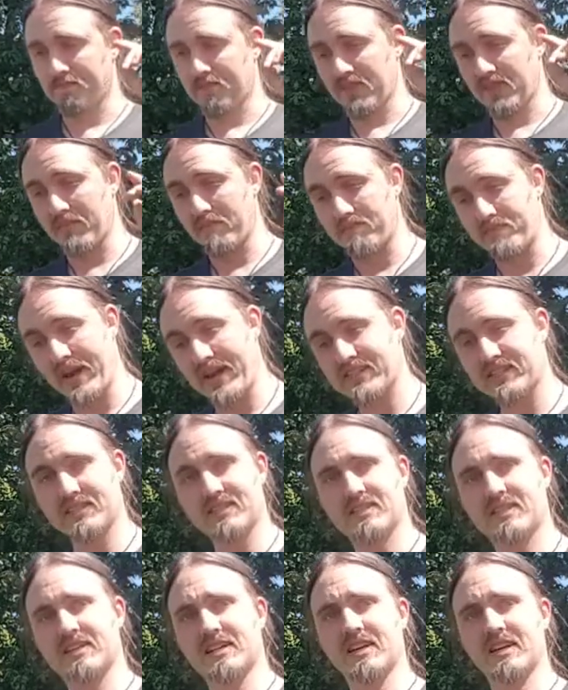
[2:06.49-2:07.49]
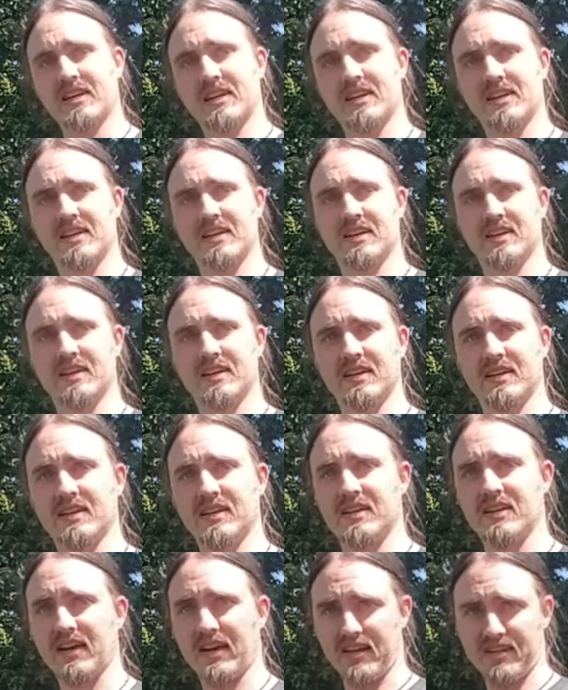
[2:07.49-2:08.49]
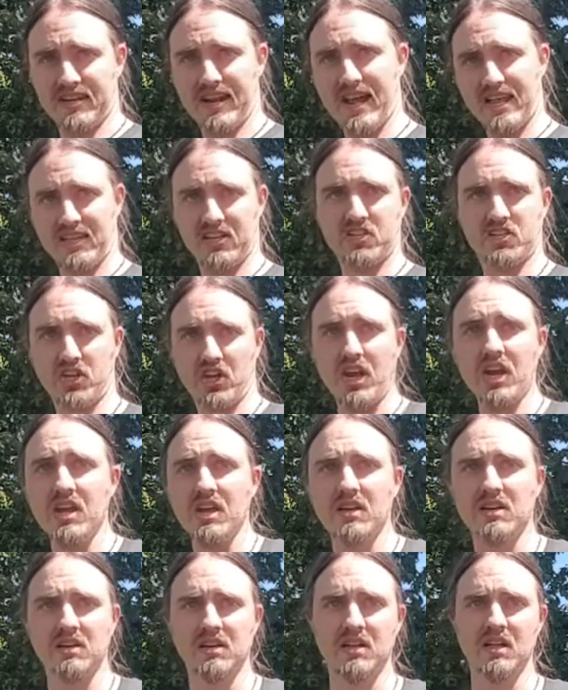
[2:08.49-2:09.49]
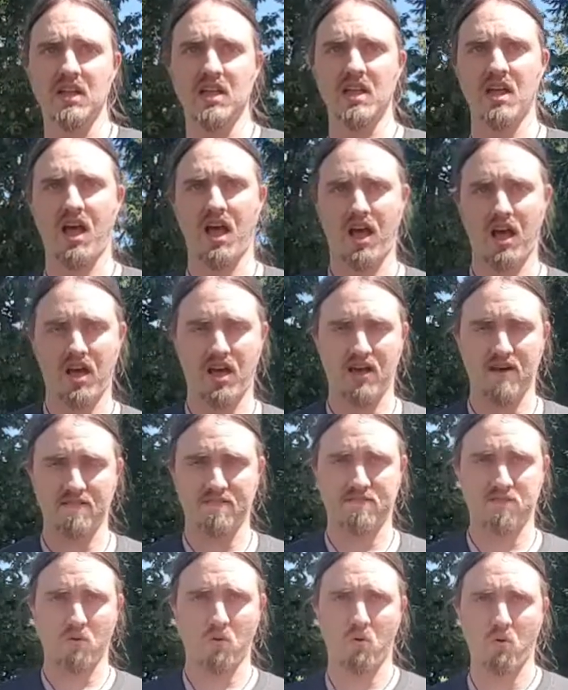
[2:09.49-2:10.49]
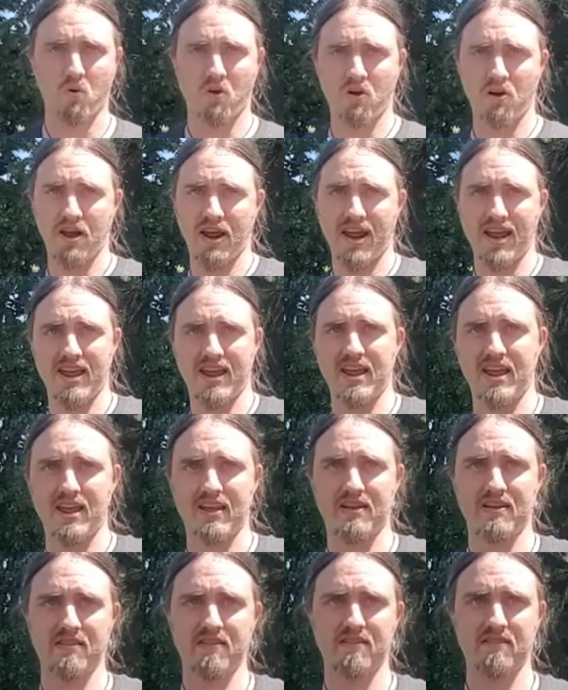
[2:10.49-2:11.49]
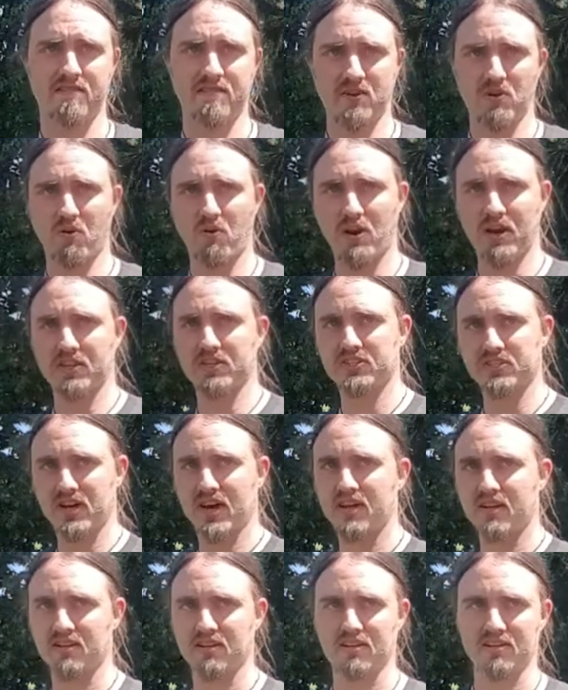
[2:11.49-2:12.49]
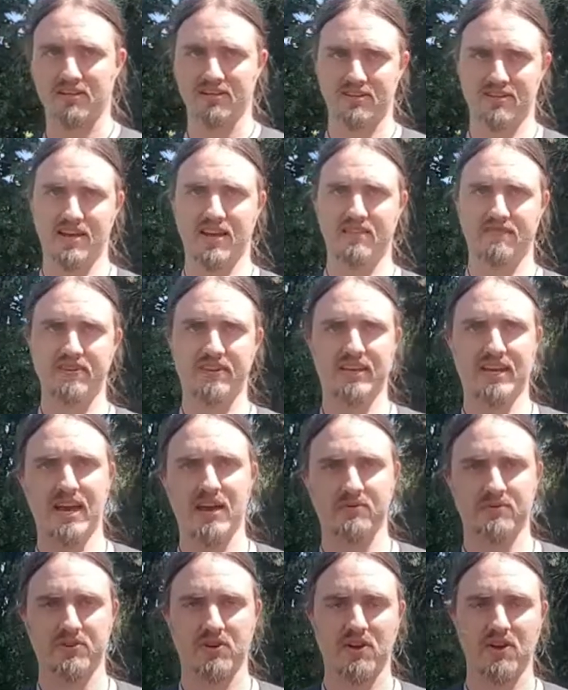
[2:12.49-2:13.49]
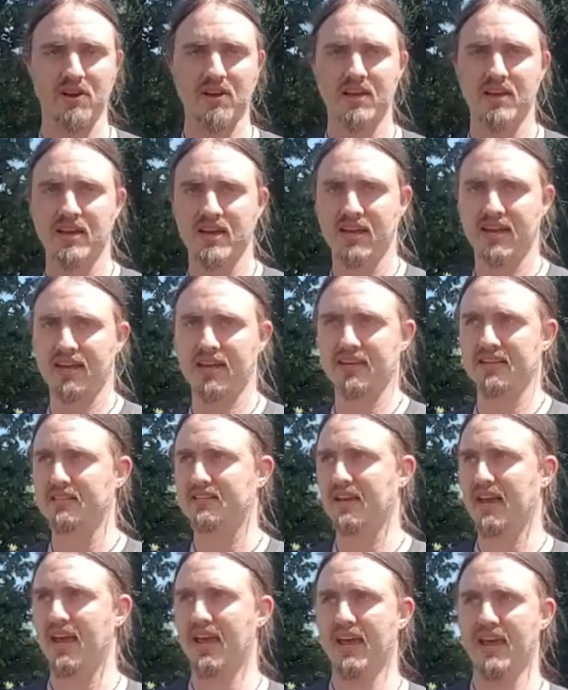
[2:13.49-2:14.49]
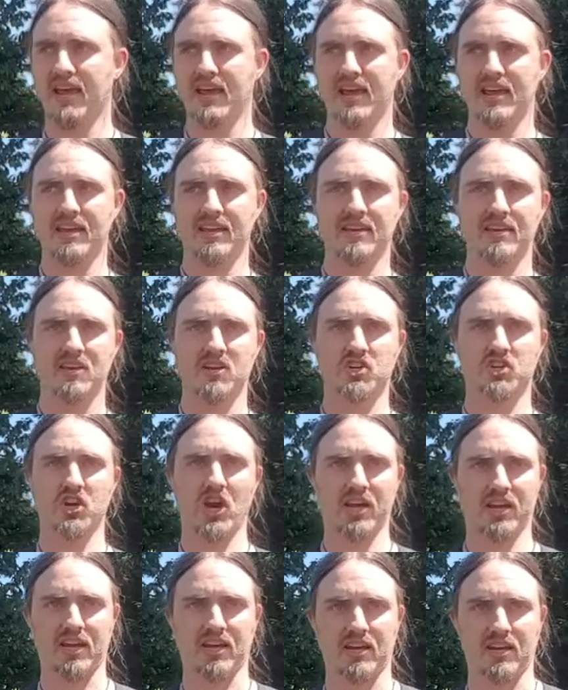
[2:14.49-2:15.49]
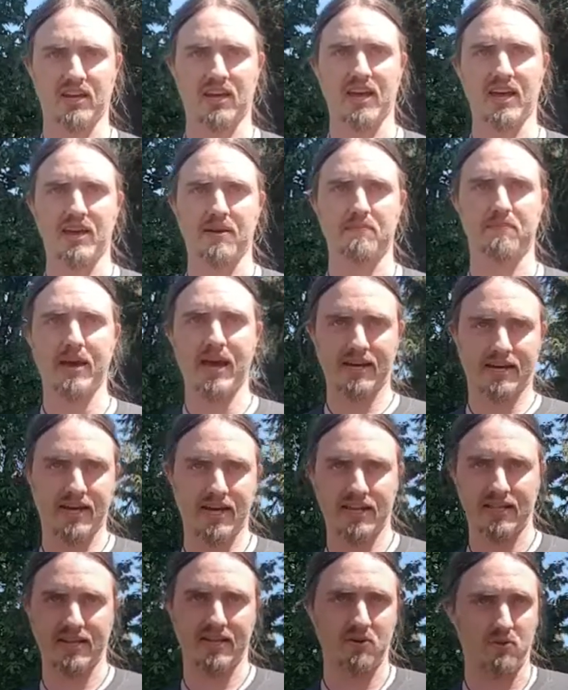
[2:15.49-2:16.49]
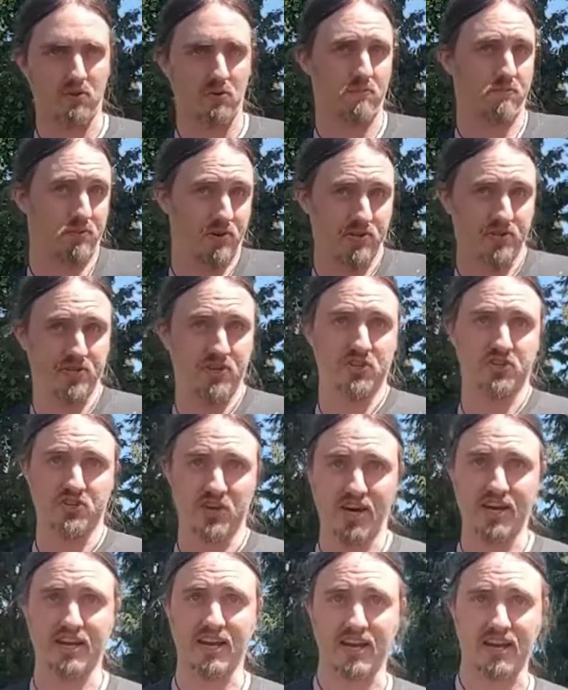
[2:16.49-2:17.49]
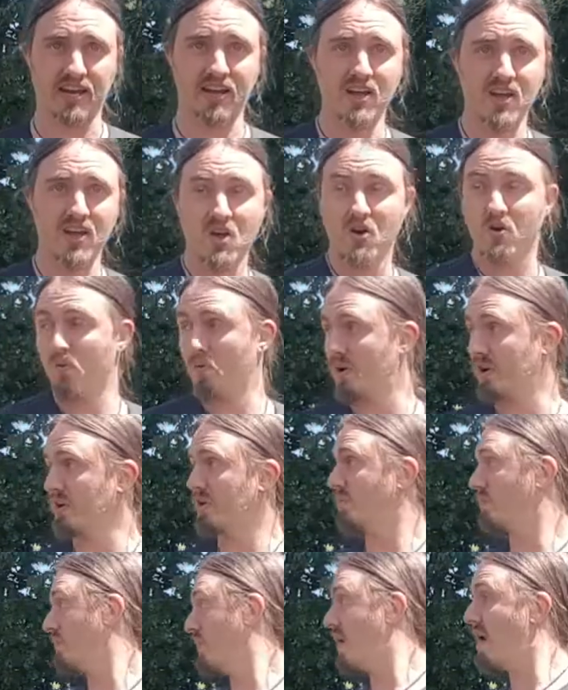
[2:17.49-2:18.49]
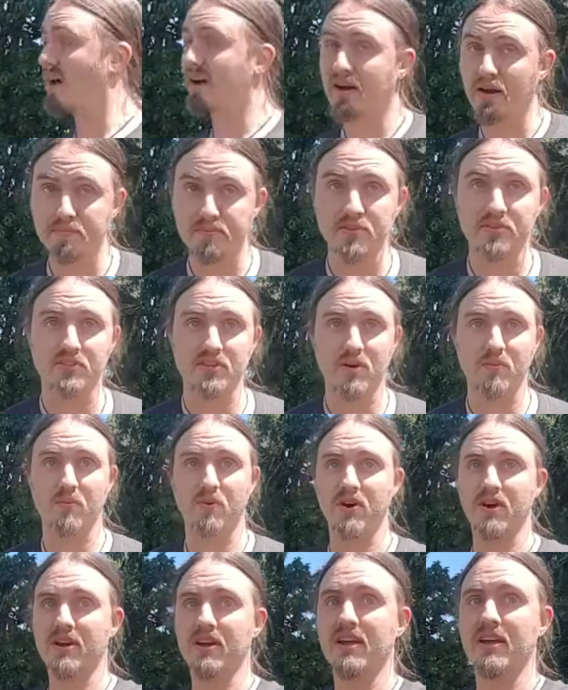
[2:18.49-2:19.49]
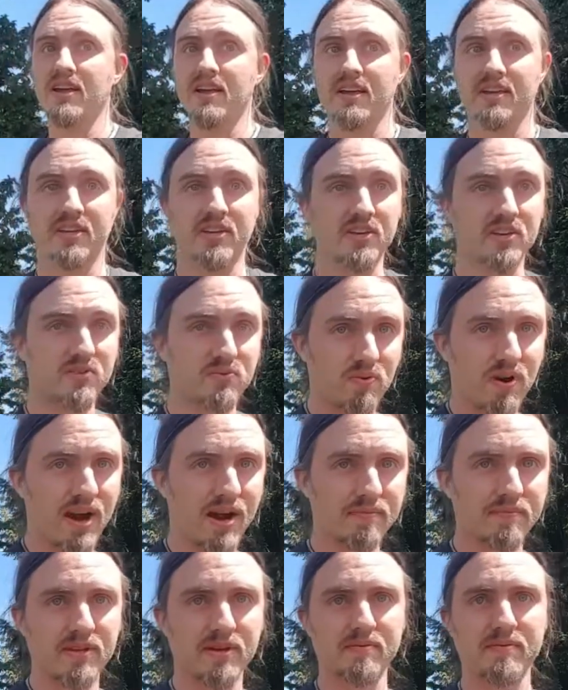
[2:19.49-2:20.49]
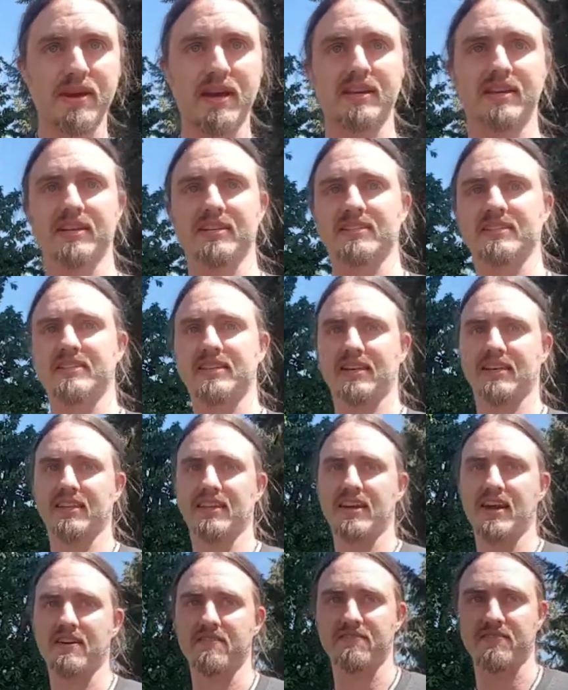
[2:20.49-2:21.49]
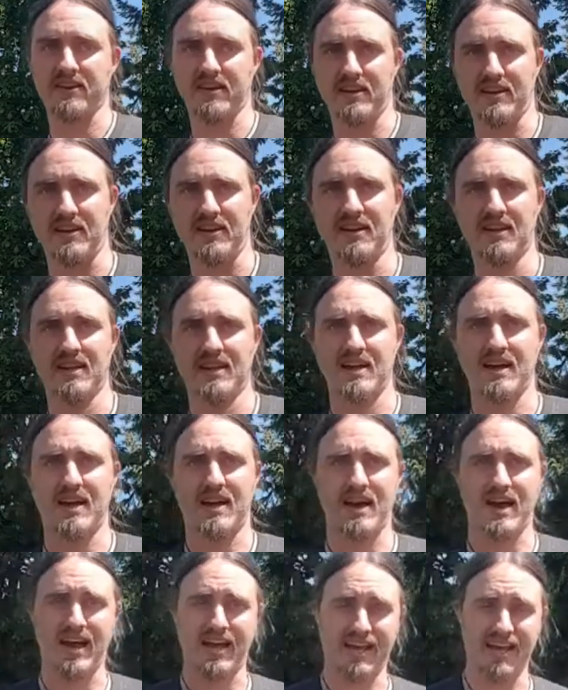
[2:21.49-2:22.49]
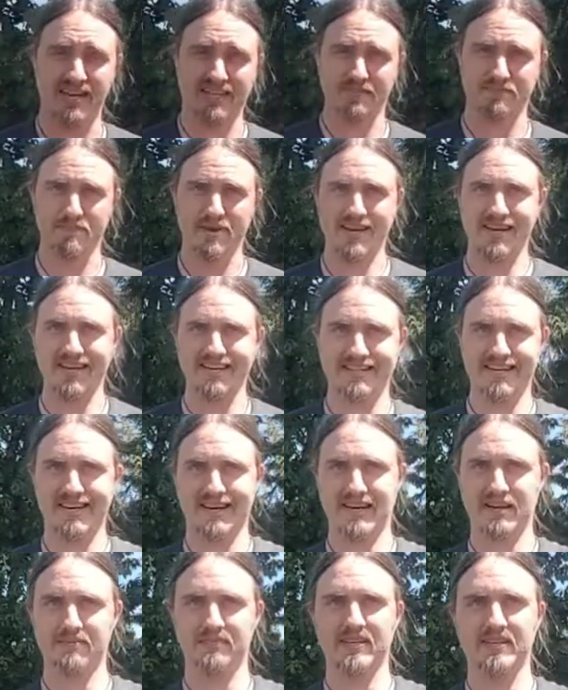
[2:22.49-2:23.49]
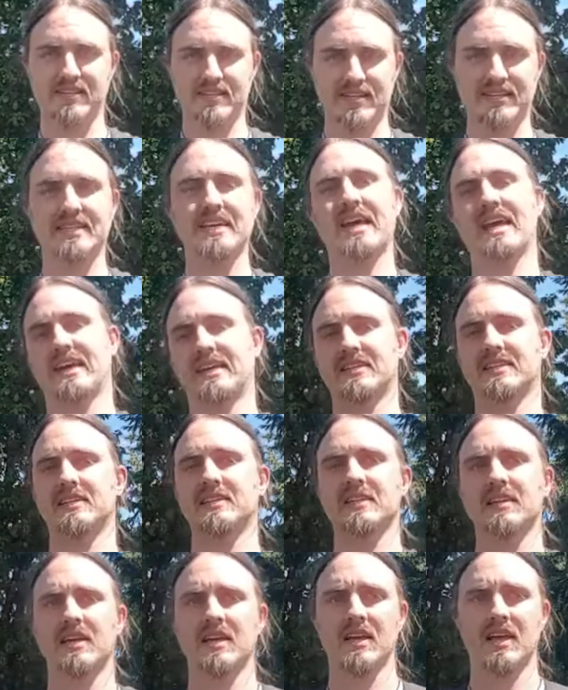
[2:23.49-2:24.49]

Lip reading: The best analogy for a Fiore-style knife encounter is a shanking, a back alley or prison shanking, where you walk up to someone, you grab them, and you stick the knife in as many times as it takes.